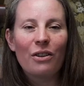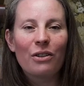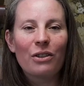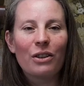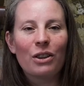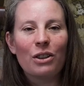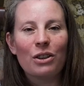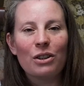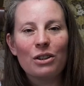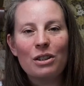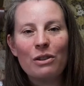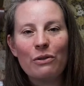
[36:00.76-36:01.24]

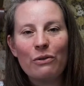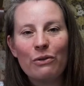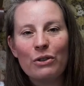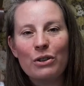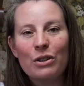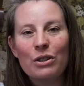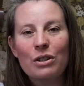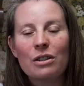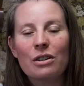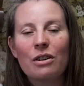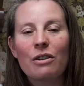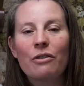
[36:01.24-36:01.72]
on the
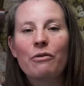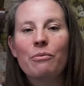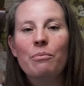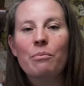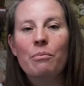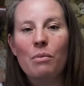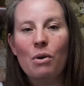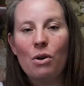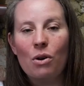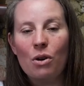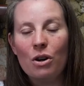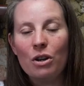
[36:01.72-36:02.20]
31st
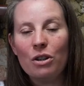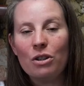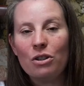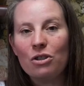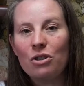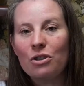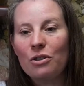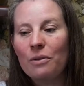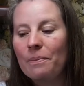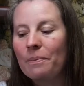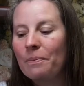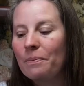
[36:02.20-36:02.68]
of
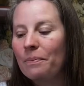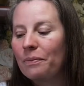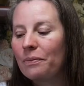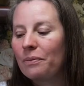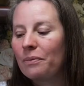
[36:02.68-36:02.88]
March.